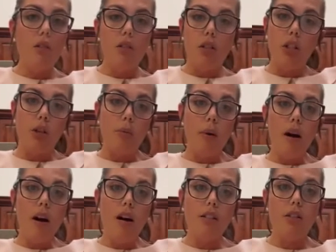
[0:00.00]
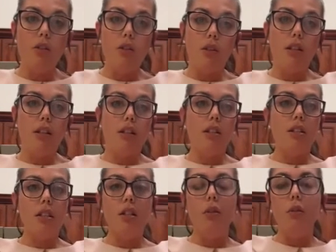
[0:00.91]
to your boss so you can
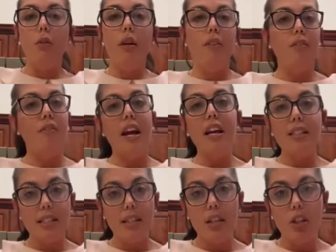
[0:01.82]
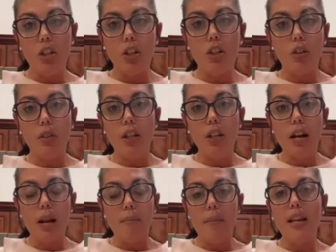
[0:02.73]
continue advancing in your career
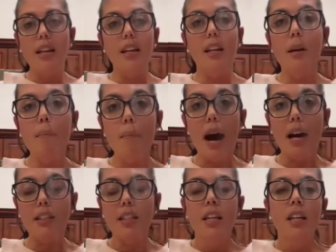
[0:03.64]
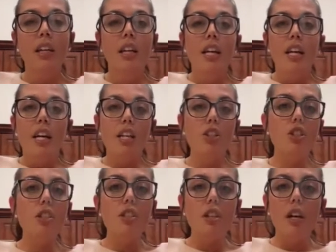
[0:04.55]
and making an impact is
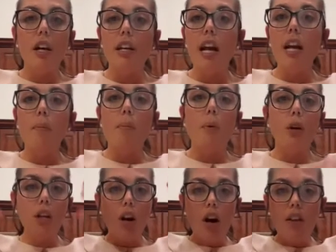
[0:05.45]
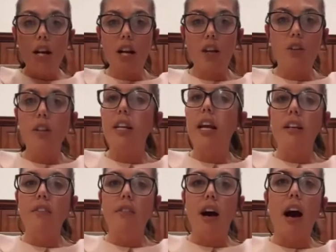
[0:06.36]
just, again, putting on that
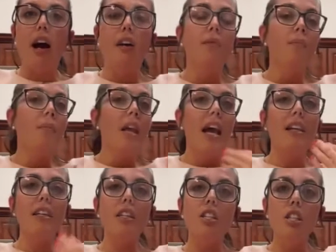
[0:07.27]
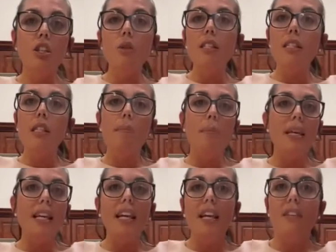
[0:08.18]
creative hat and continuously
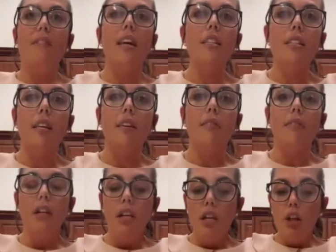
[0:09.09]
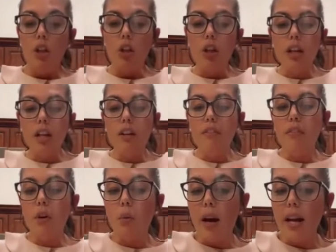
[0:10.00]
being inventive. Looking
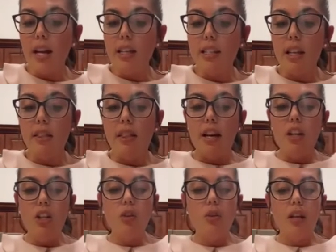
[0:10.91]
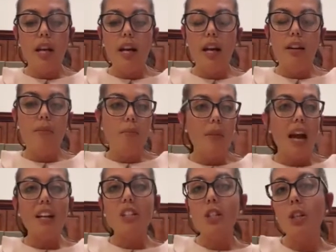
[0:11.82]
for ways that you can
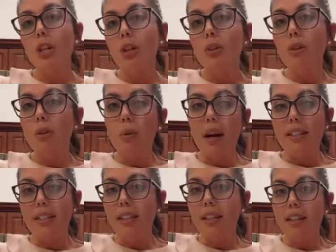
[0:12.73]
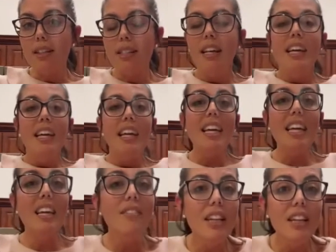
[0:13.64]
execute new ideas,
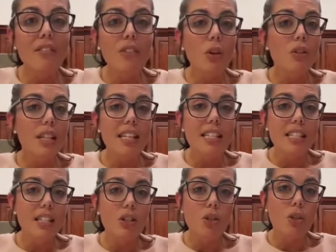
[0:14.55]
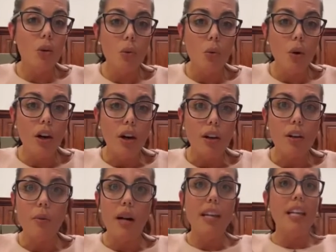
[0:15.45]
even if those ideas don't
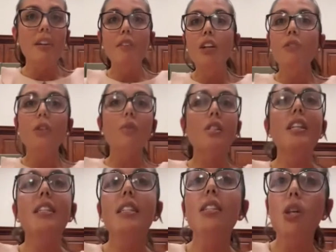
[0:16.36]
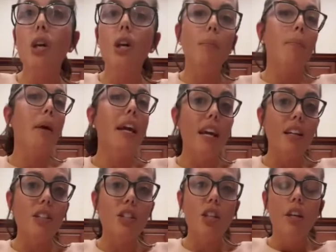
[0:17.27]
work, right? Even if those ideas aren't
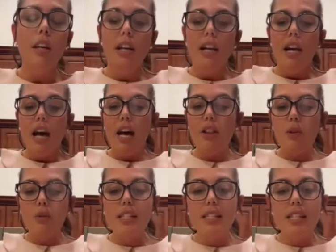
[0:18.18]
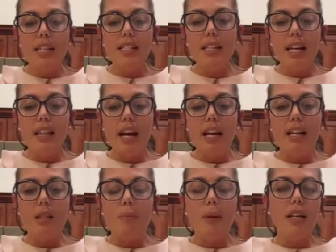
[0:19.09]
pitched. And the reason I say that
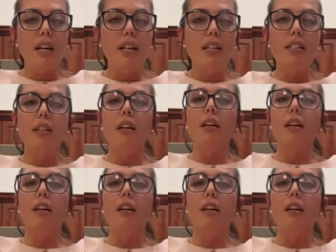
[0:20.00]
is because